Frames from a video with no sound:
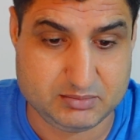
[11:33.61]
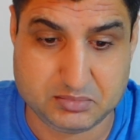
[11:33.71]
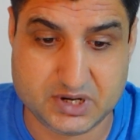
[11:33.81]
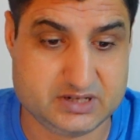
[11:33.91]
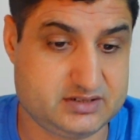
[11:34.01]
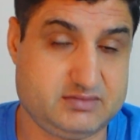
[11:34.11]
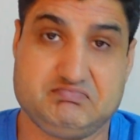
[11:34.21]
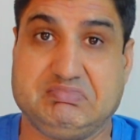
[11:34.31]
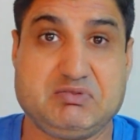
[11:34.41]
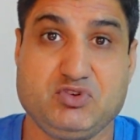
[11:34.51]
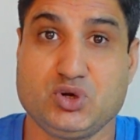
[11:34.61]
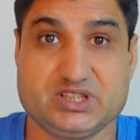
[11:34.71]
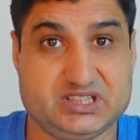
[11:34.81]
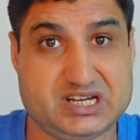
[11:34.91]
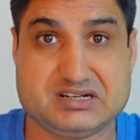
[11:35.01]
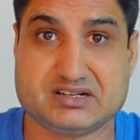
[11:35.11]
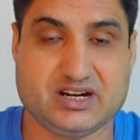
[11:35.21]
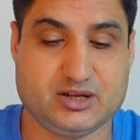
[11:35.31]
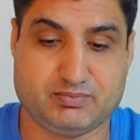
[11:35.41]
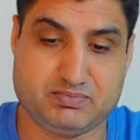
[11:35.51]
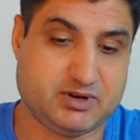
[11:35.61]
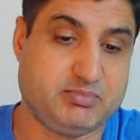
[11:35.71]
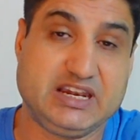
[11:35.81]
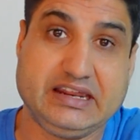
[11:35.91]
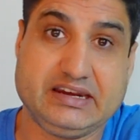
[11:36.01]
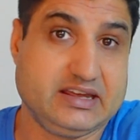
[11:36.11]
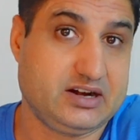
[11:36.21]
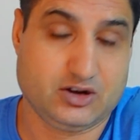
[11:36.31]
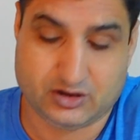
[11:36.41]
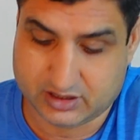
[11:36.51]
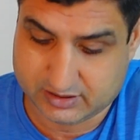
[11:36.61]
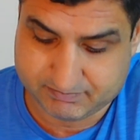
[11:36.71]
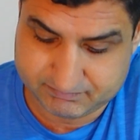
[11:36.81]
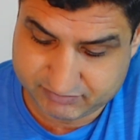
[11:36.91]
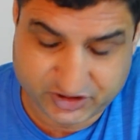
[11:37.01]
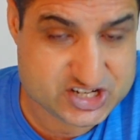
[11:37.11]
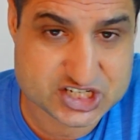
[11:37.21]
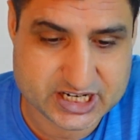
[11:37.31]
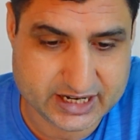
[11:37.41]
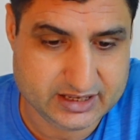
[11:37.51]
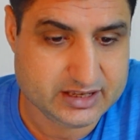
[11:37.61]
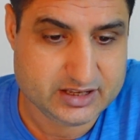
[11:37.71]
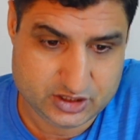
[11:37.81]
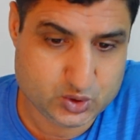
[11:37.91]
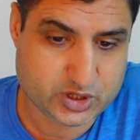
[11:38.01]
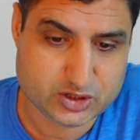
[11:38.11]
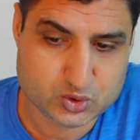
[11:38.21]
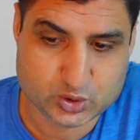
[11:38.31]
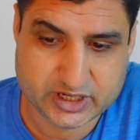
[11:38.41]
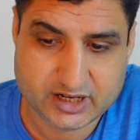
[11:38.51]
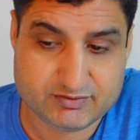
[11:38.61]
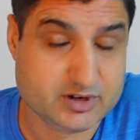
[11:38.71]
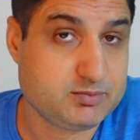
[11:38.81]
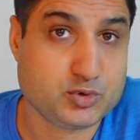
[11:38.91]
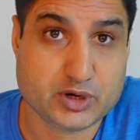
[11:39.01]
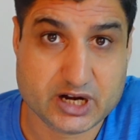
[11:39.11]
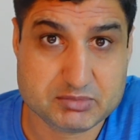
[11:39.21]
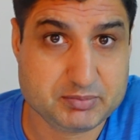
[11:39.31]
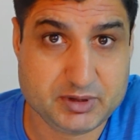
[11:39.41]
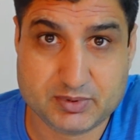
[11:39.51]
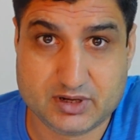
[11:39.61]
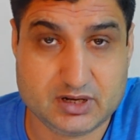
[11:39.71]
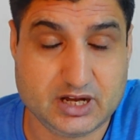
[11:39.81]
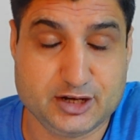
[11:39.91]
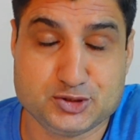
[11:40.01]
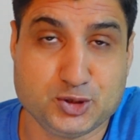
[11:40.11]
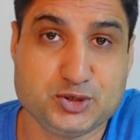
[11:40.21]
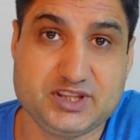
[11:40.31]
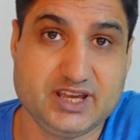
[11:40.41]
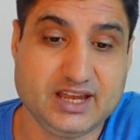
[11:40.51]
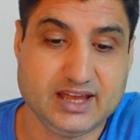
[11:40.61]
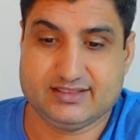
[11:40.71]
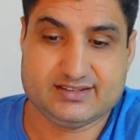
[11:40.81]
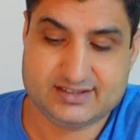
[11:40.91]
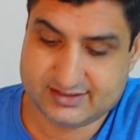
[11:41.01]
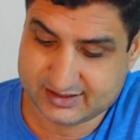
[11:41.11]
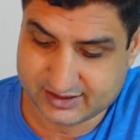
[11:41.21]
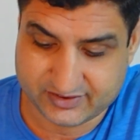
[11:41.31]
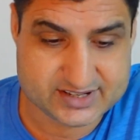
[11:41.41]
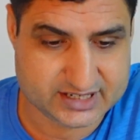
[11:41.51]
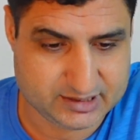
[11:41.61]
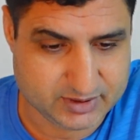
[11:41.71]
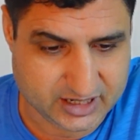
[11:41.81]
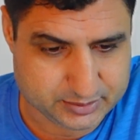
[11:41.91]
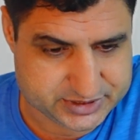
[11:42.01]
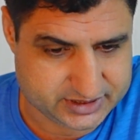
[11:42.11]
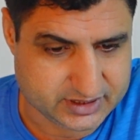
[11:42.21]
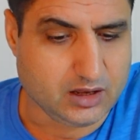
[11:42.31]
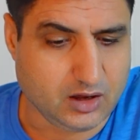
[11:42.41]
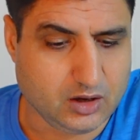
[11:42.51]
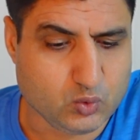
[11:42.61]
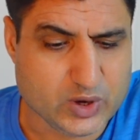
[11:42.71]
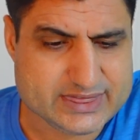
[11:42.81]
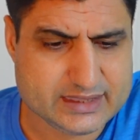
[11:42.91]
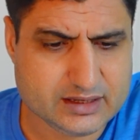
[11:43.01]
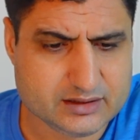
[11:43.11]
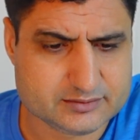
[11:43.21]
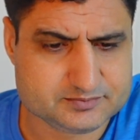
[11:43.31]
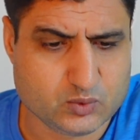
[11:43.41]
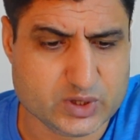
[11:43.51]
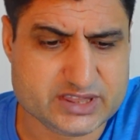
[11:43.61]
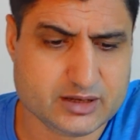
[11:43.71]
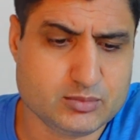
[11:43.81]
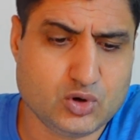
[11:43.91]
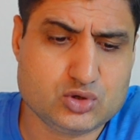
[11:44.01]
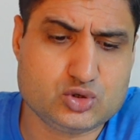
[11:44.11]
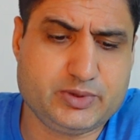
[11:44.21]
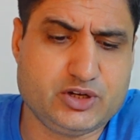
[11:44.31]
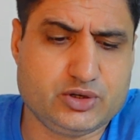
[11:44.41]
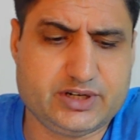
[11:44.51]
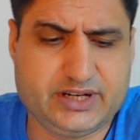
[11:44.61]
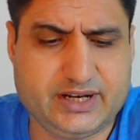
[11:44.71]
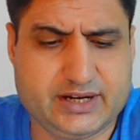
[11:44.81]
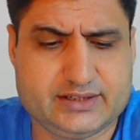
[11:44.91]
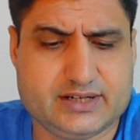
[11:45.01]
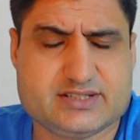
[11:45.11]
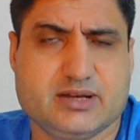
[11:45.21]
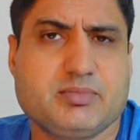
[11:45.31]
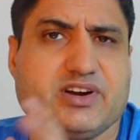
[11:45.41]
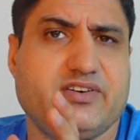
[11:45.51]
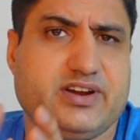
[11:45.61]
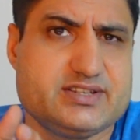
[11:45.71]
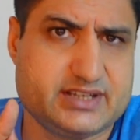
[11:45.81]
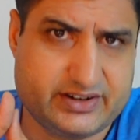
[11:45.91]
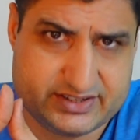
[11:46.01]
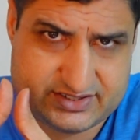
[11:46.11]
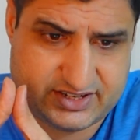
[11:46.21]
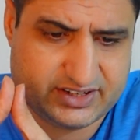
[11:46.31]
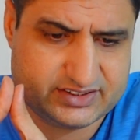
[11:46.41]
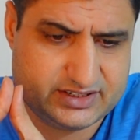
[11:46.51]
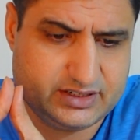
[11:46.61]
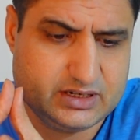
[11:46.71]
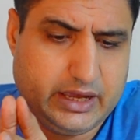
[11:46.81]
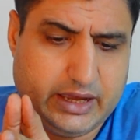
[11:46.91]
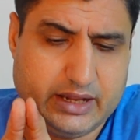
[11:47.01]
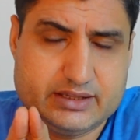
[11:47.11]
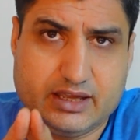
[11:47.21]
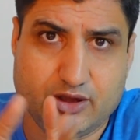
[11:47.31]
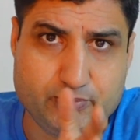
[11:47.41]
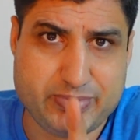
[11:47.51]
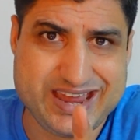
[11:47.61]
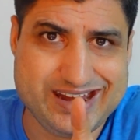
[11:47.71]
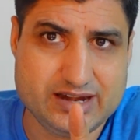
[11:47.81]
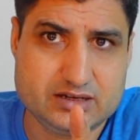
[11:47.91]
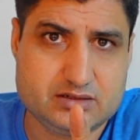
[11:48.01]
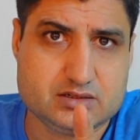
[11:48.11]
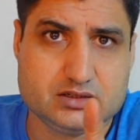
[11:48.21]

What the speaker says: But if you are that kind of a millionaire or a rich guy, you can do that. But for normal people, I don't think this is a reasonable option. One thing more to be noted here, that some countries are restricted and they have banned